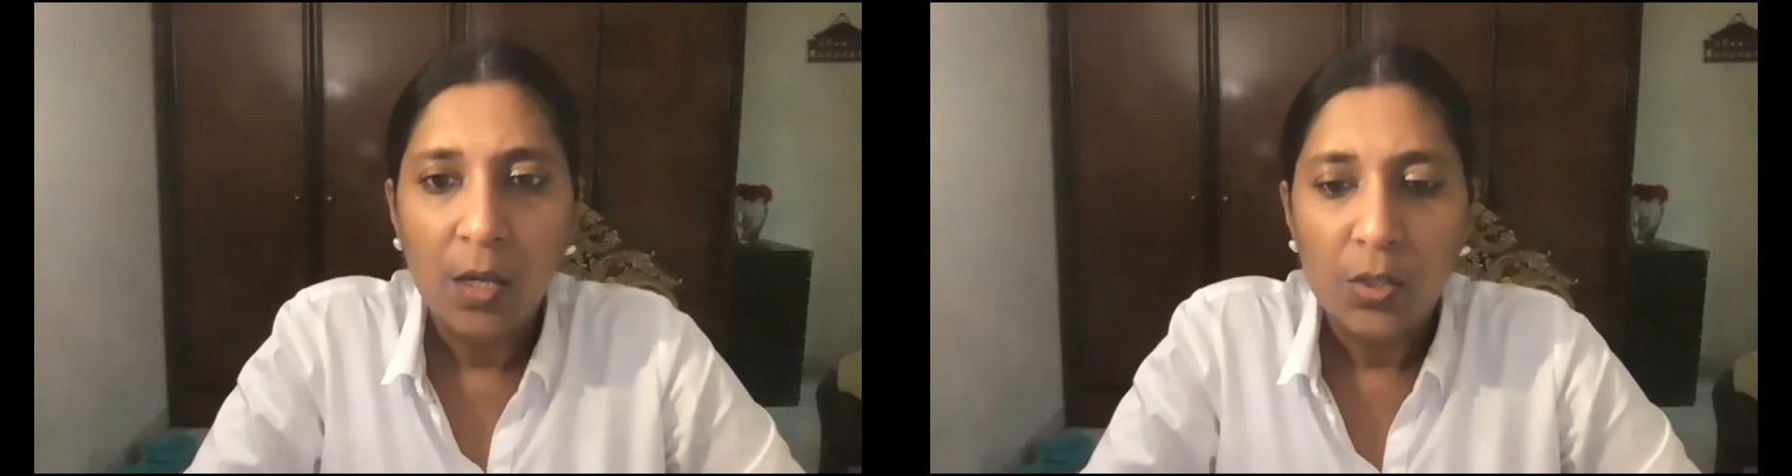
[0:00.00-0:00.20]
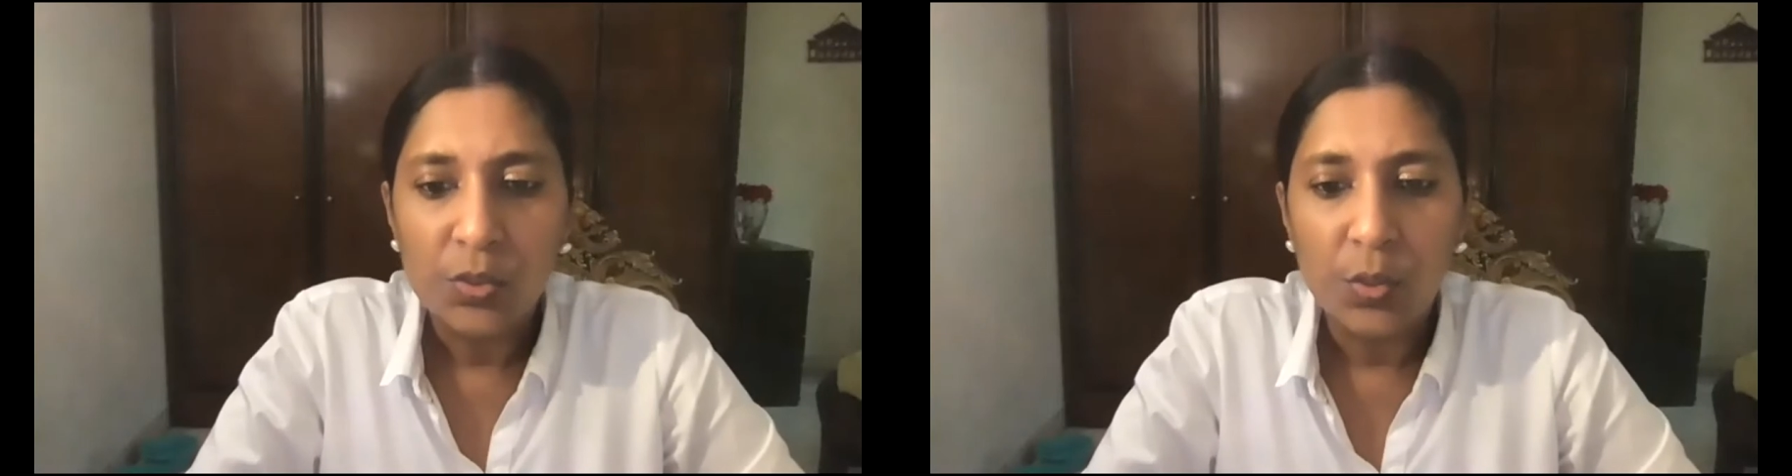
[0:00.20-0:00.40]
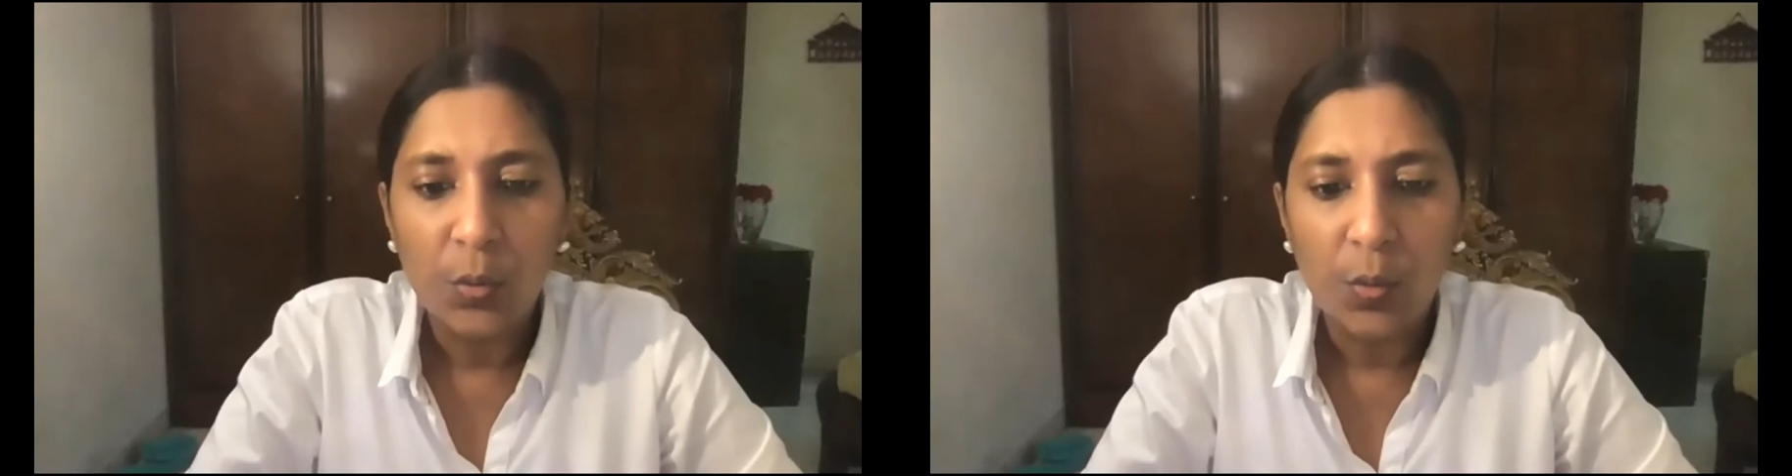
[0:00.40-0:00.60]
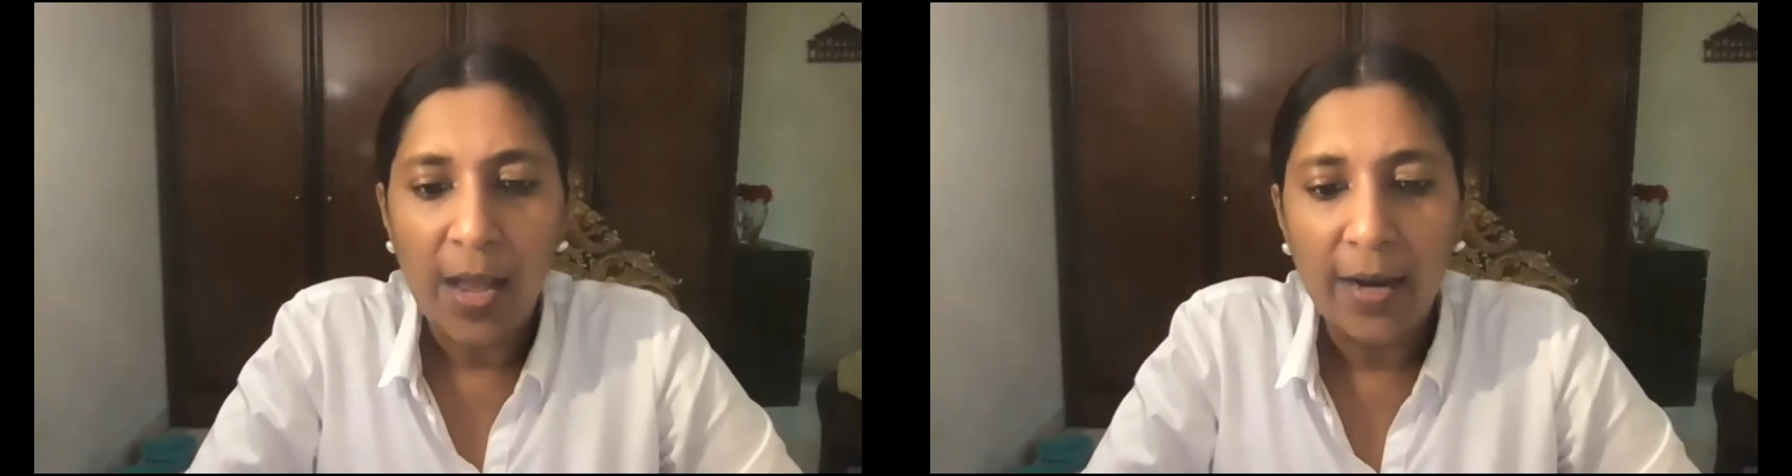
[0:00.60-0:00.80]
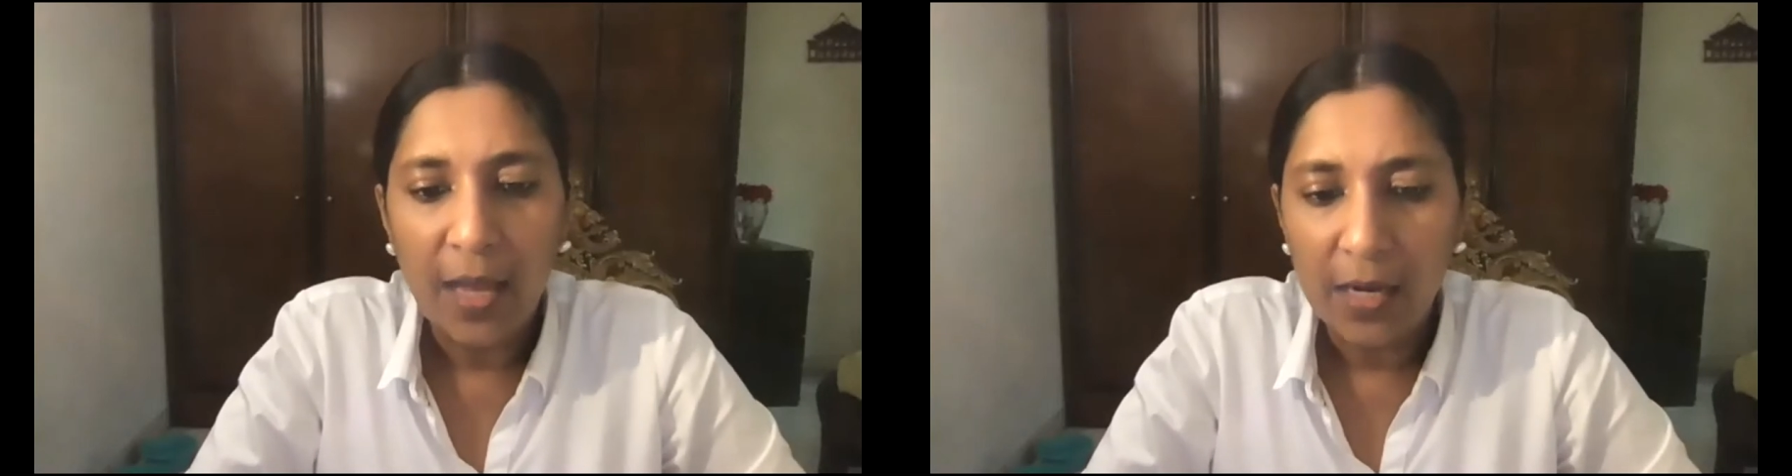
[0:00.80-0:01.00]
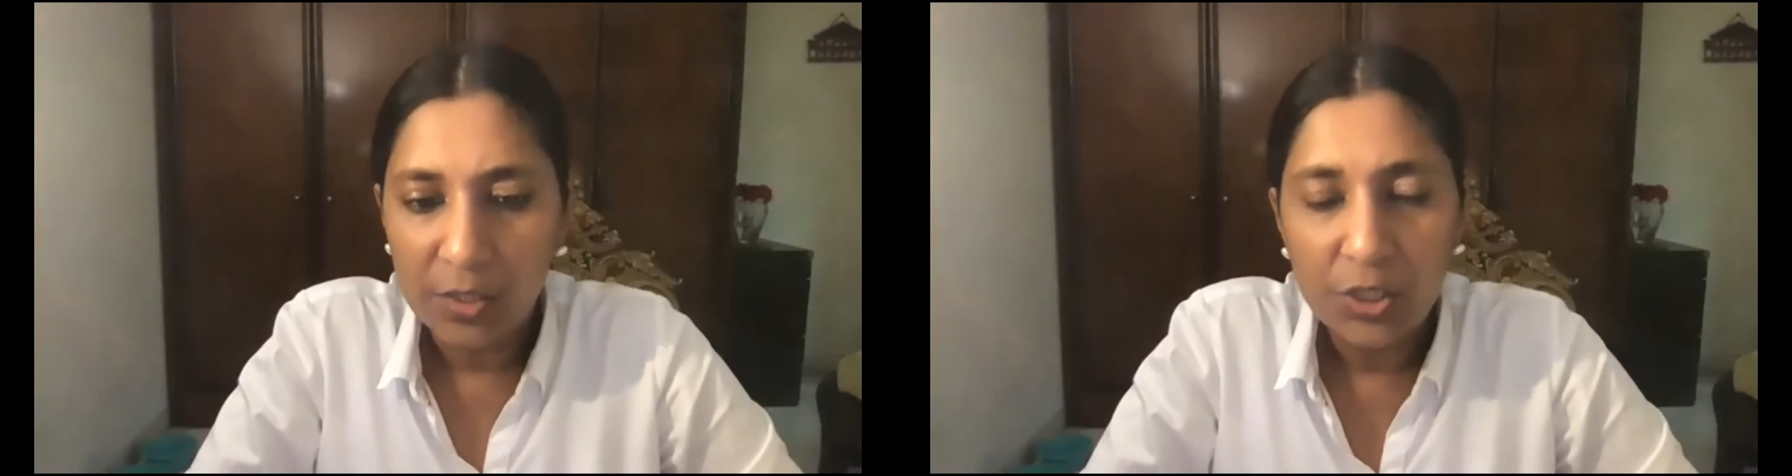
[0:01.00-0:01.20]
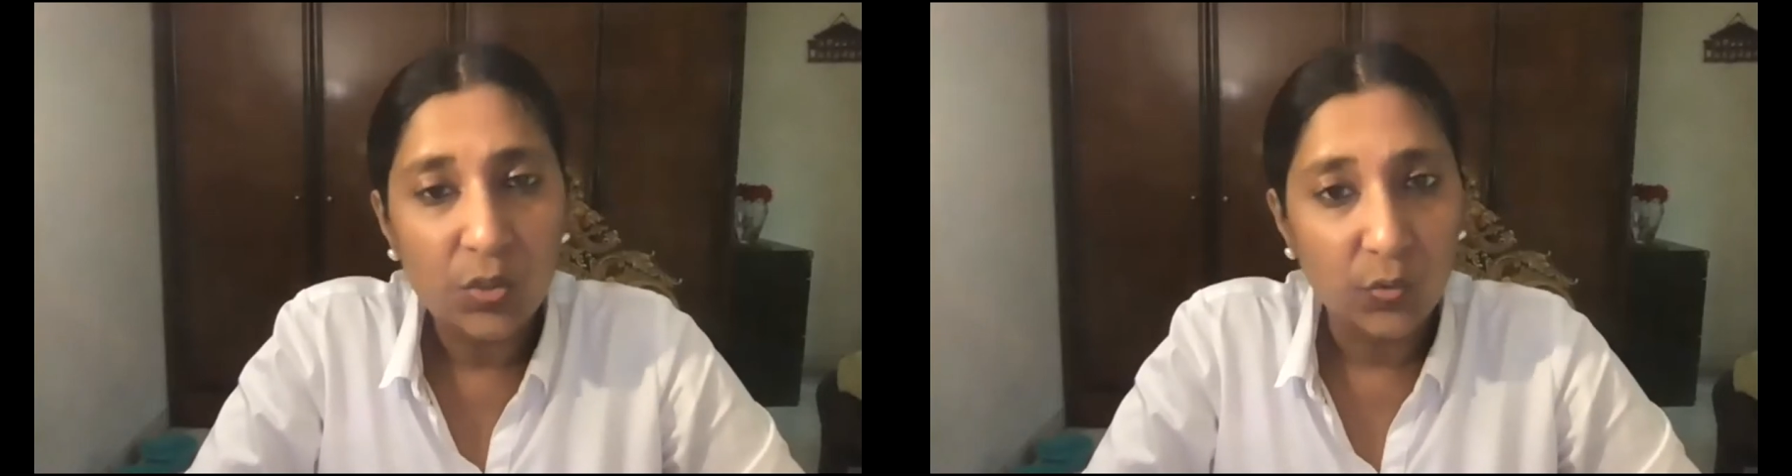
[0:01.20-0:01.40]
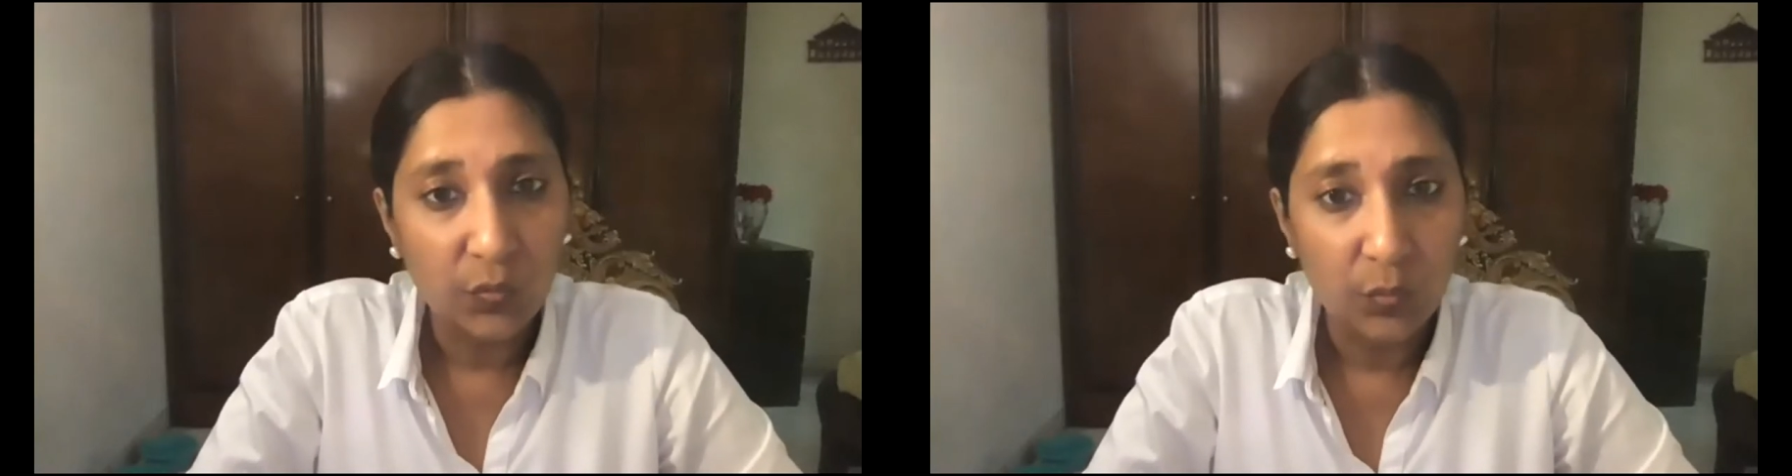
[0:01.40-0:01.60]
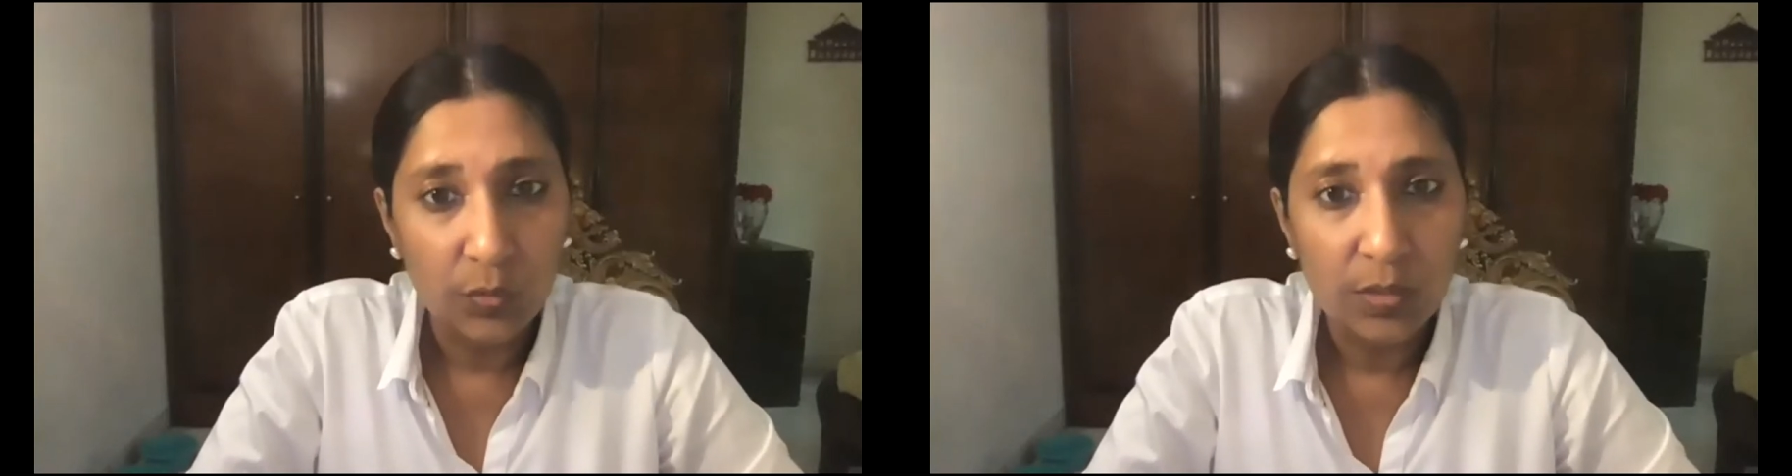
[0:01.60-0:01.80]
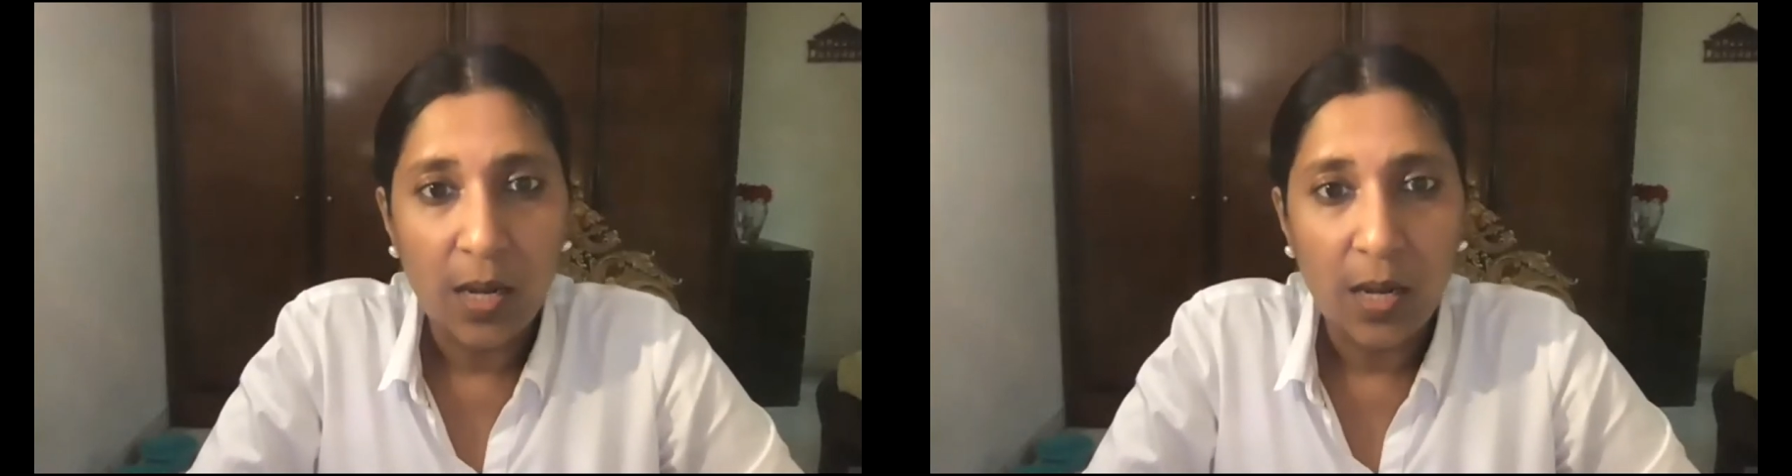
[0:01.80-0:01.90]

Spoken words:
So I had allergies to food.